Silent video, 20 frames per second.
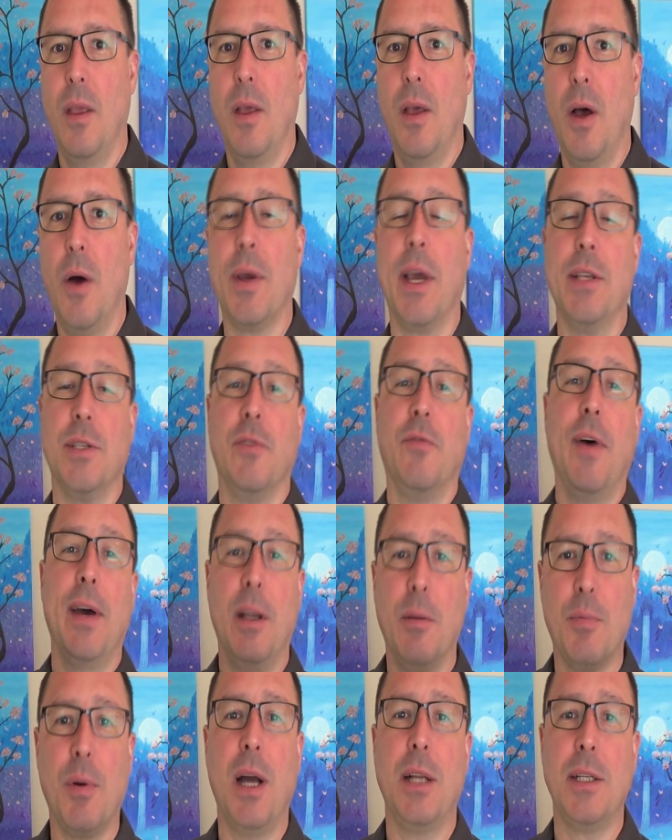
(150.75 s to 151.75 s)
Okay, so
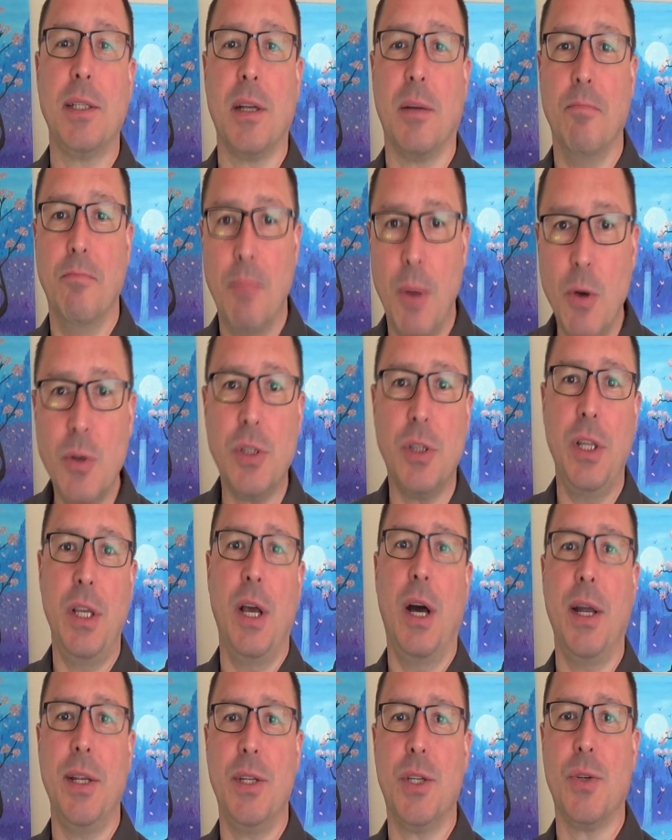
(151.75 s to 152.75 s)
final projects are mostly
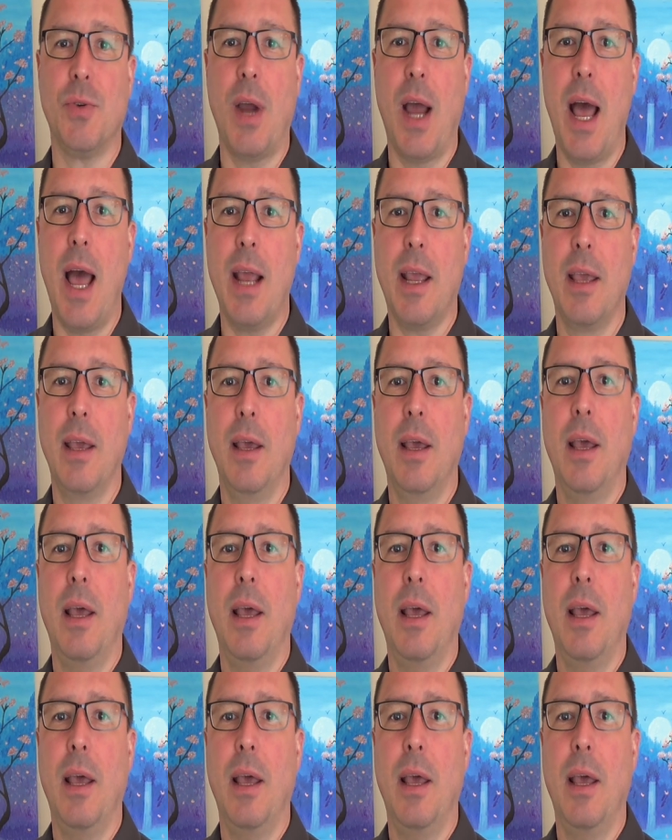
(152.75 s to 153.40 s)
on track.